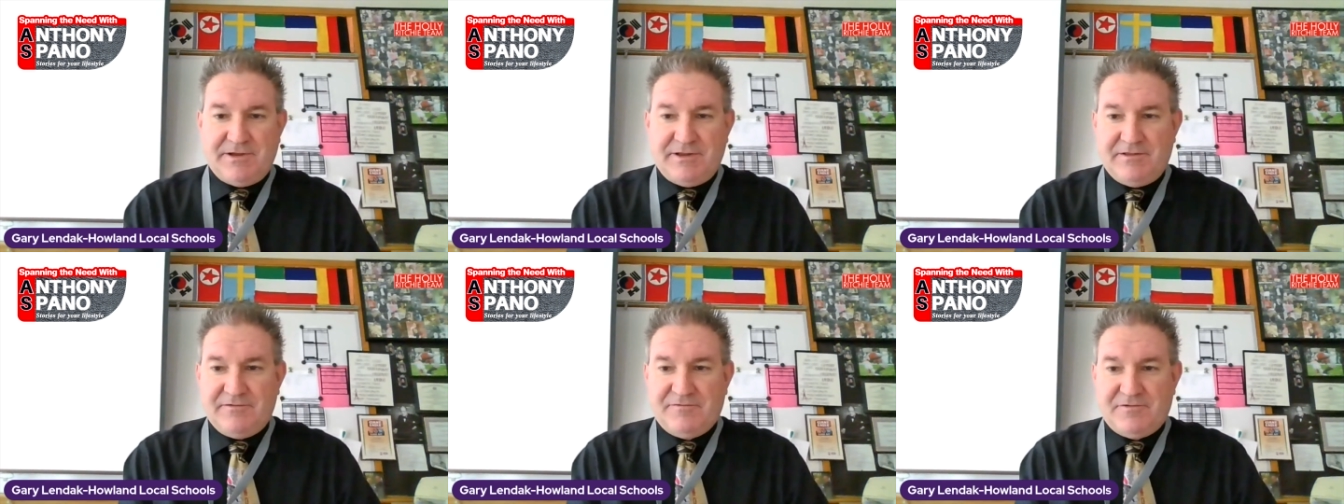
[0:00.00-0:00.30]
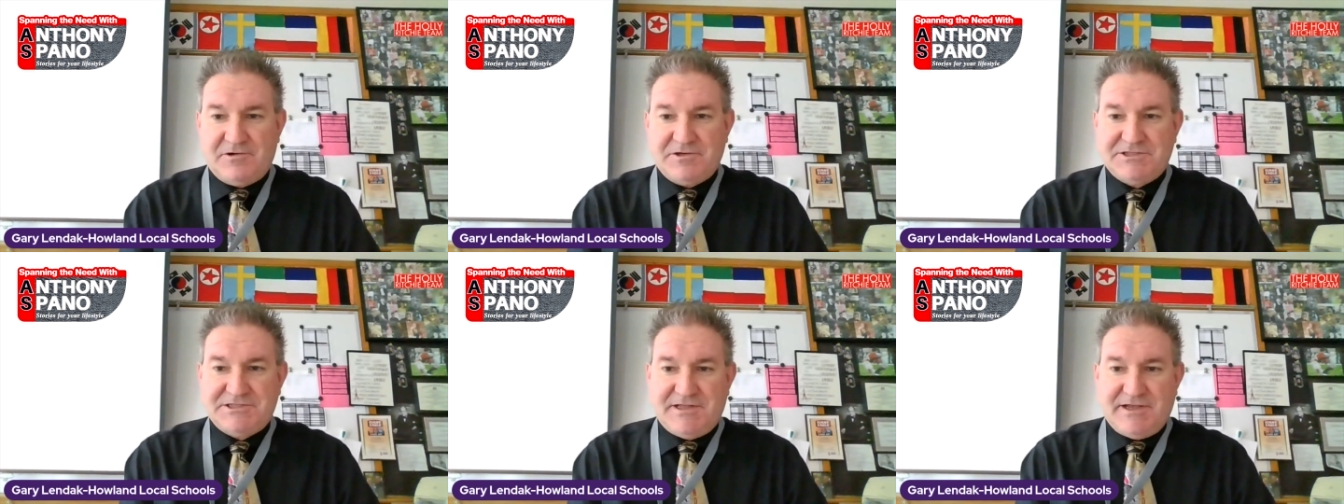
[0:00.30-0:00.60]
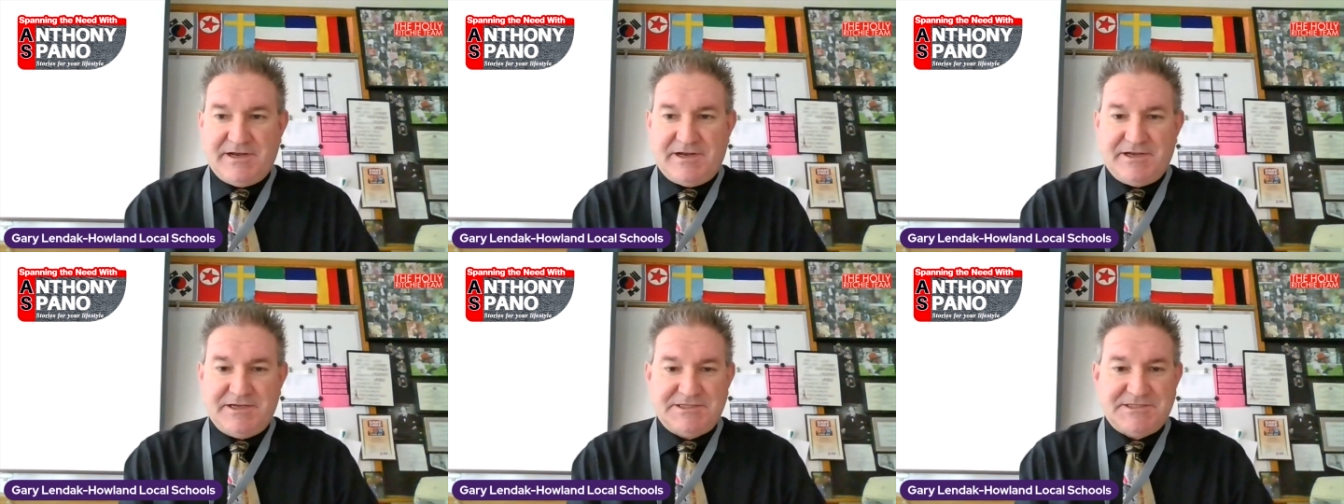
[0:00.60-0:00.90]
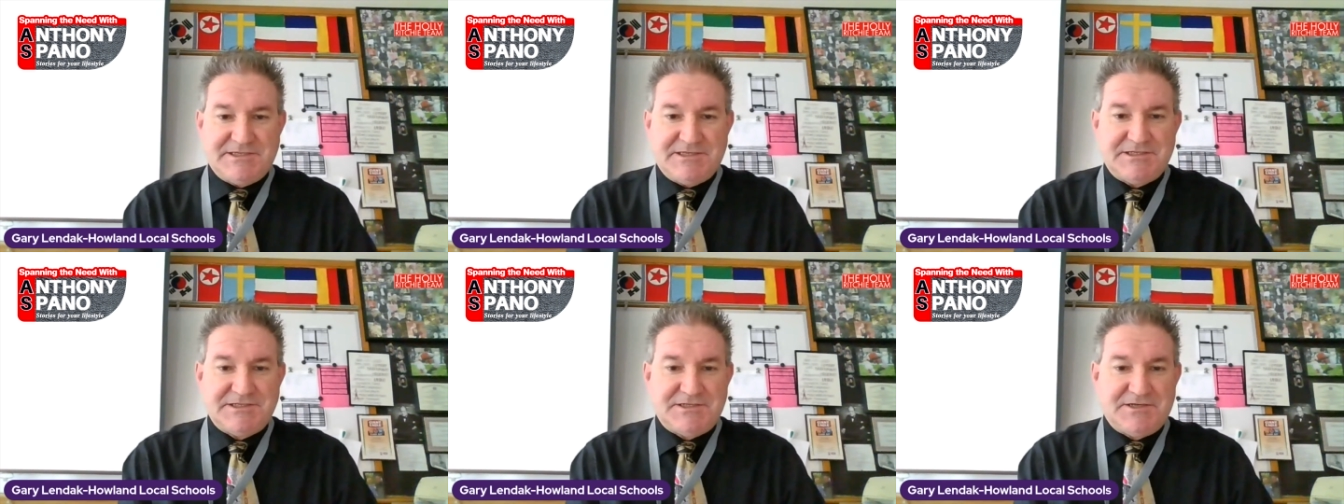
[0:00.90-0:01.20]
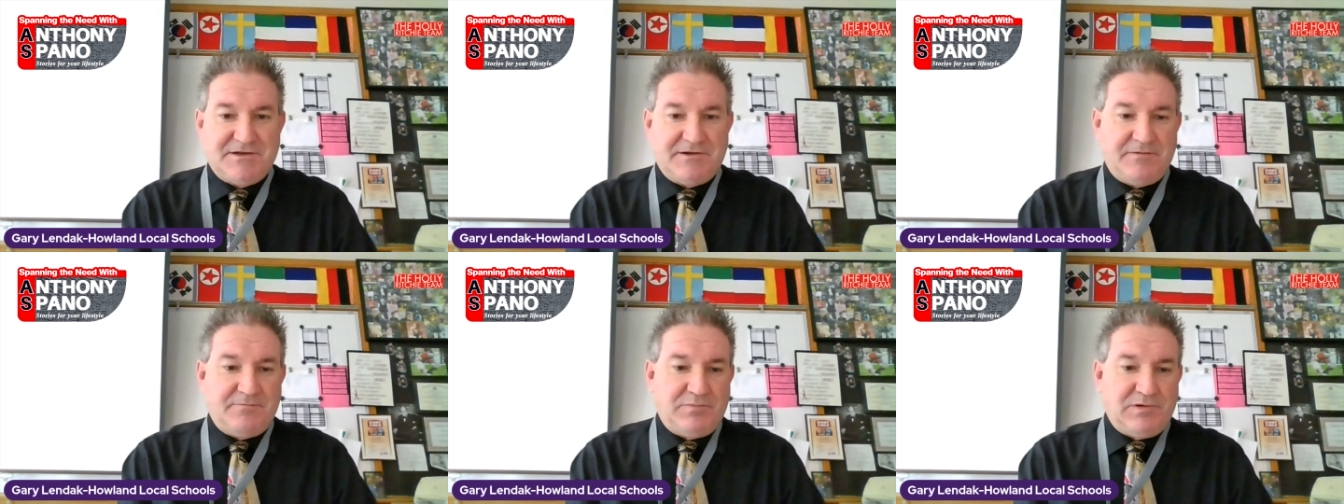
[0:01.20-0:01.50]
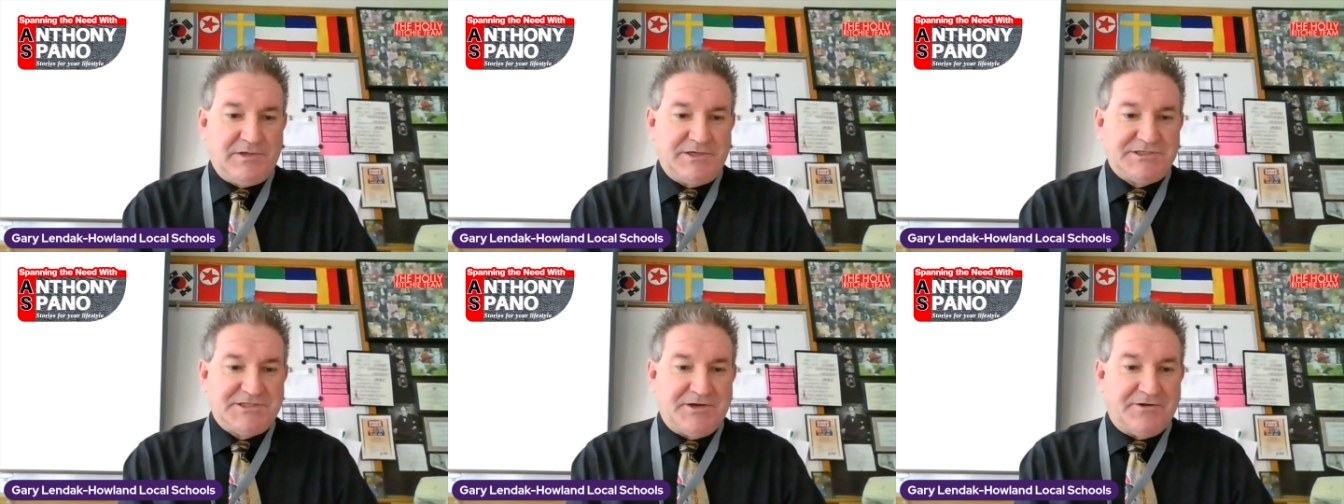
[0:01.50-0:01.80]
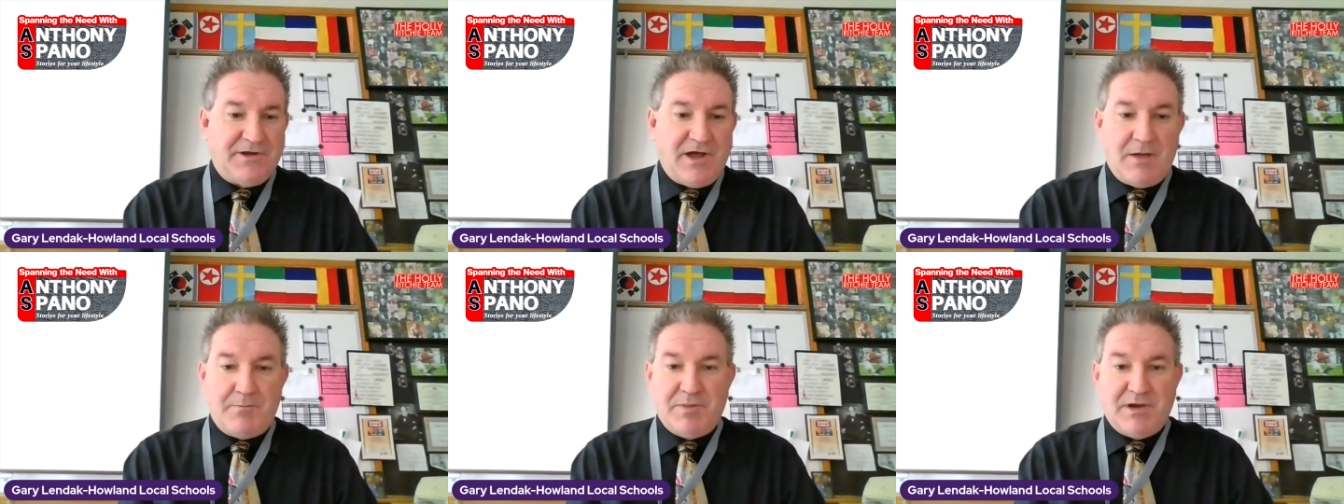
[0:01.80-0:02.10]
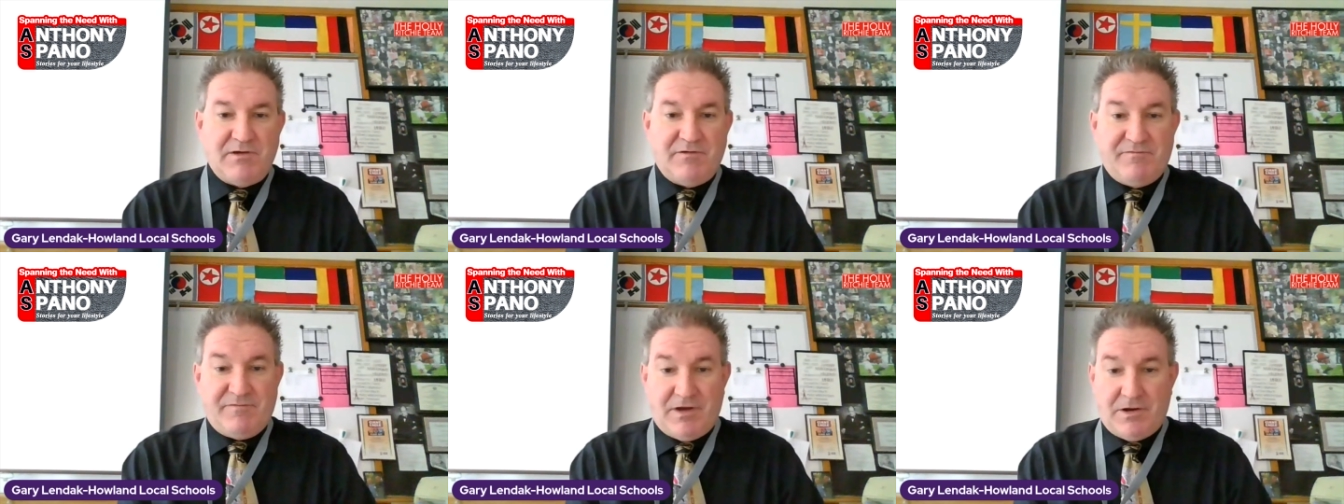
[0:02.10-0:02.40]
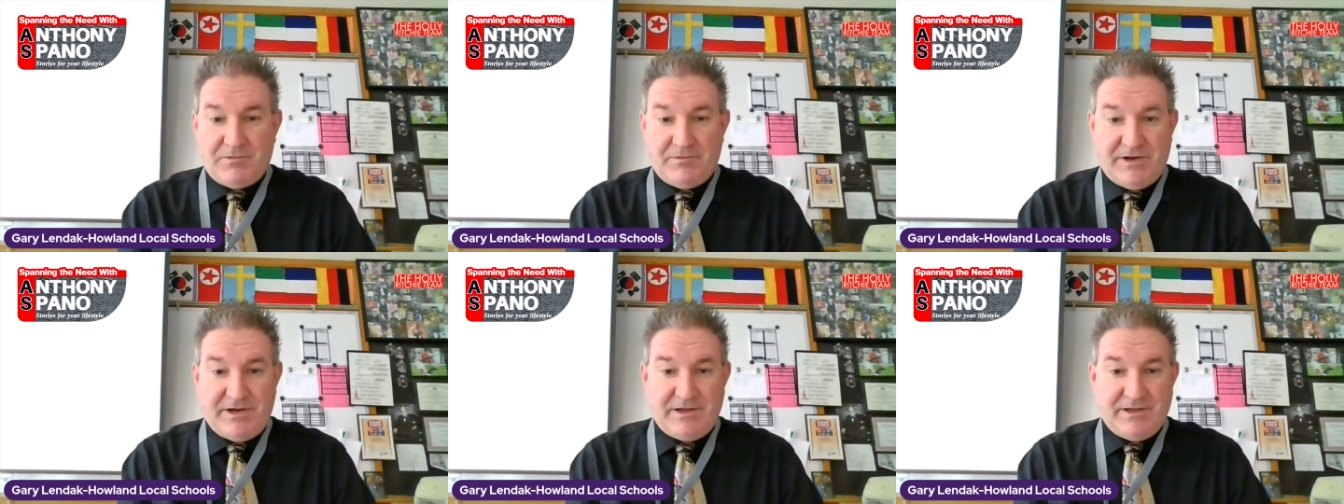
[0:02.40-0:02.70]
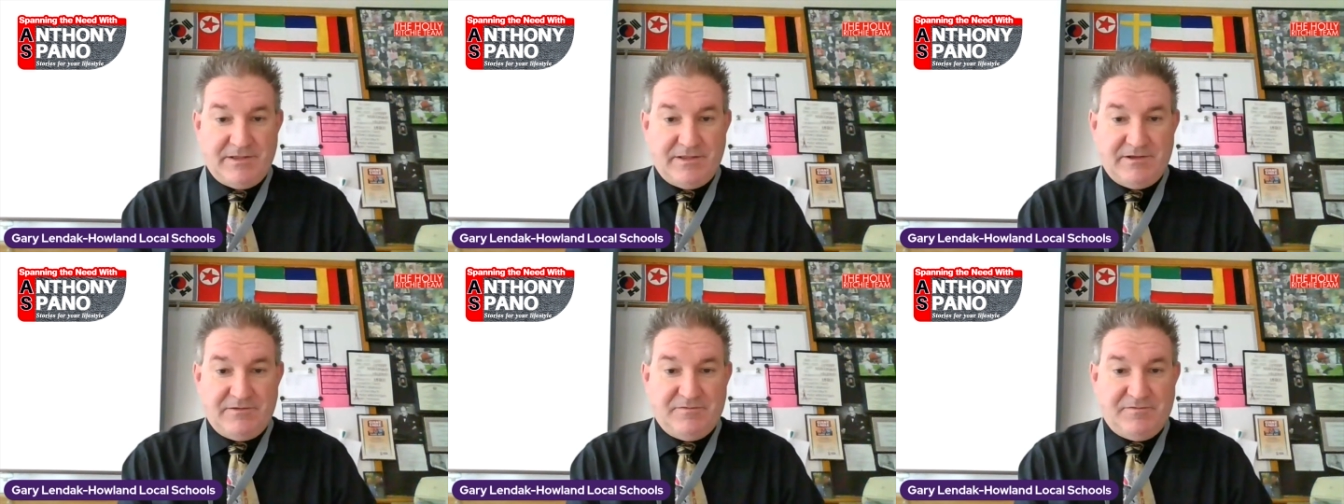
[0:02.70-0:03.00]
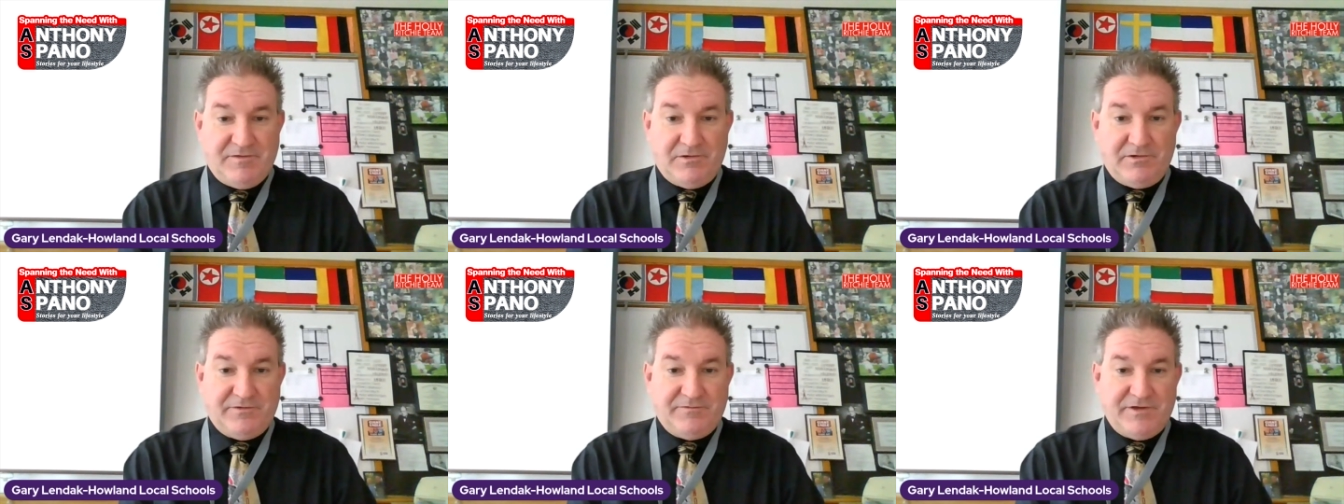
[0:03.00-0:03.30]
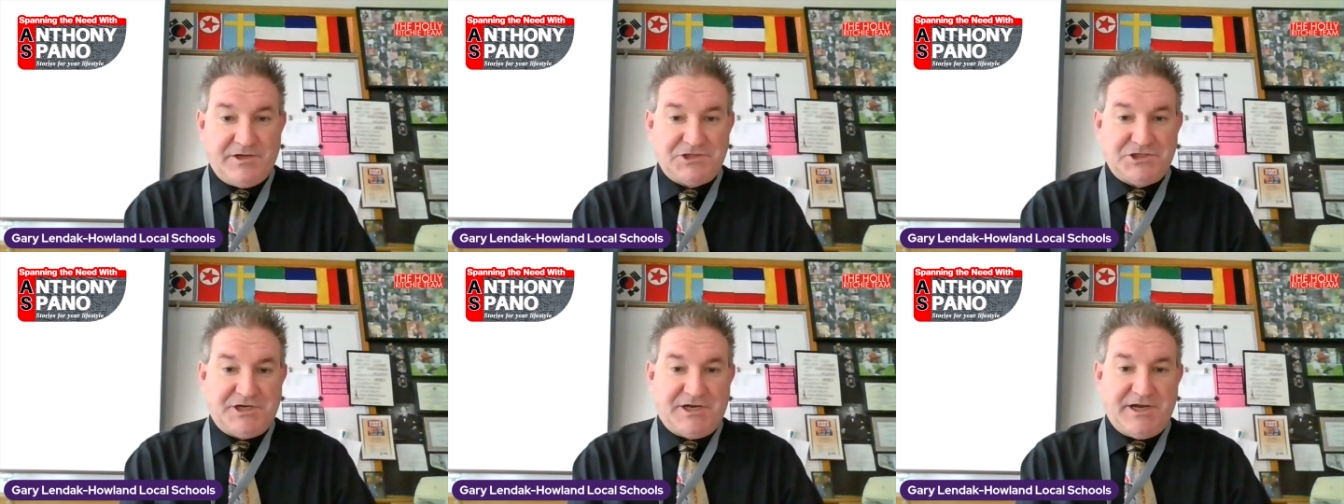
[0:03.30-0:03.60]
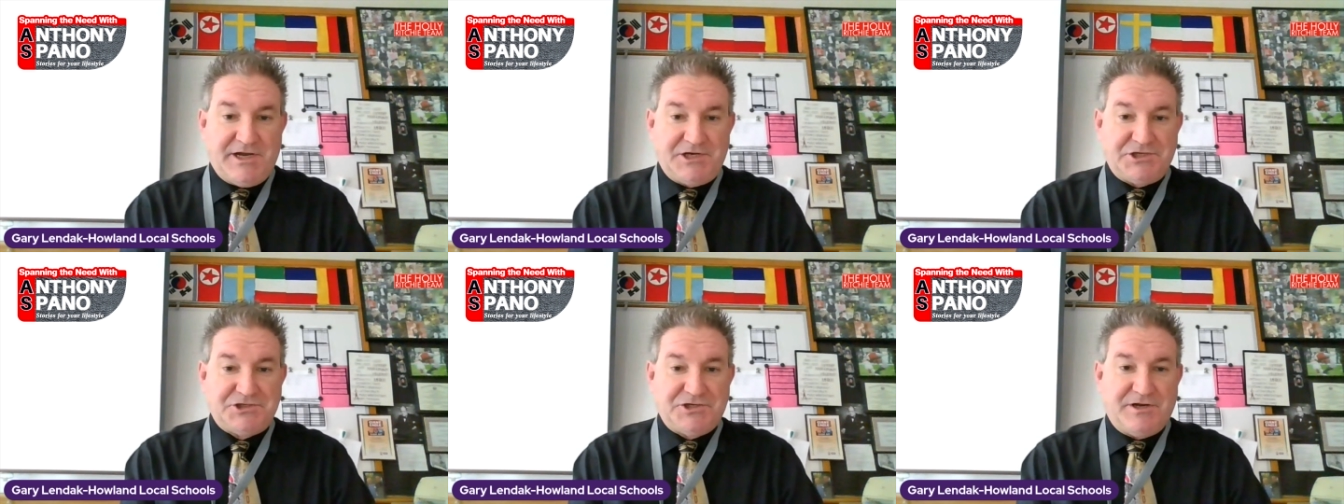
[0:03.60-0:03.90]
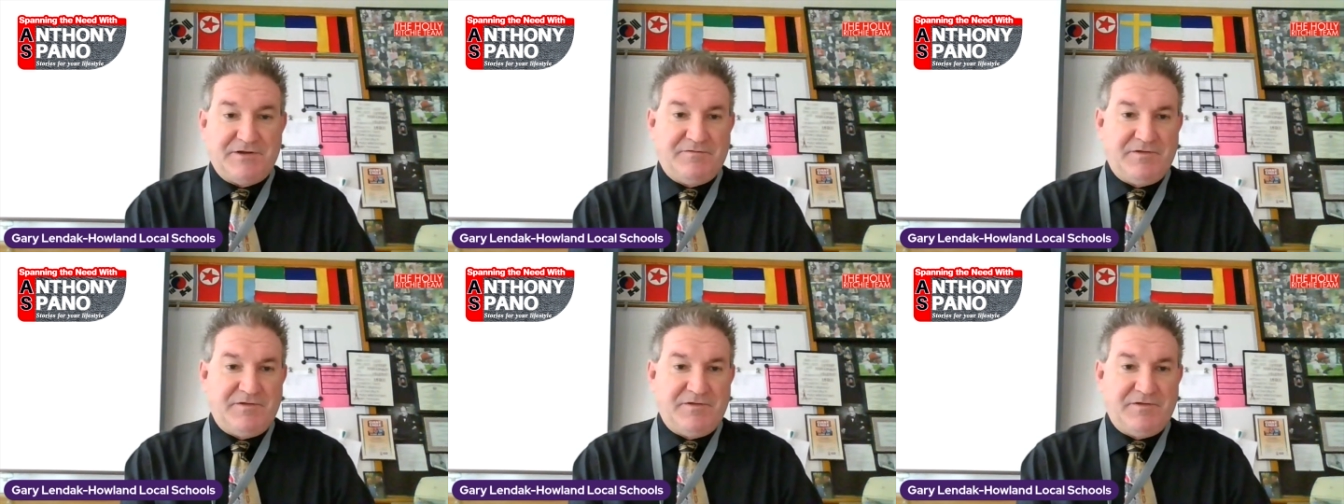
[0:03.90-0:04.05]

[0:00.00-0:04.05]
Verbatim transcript: and the first thing is is please do not be a phony in the field of education.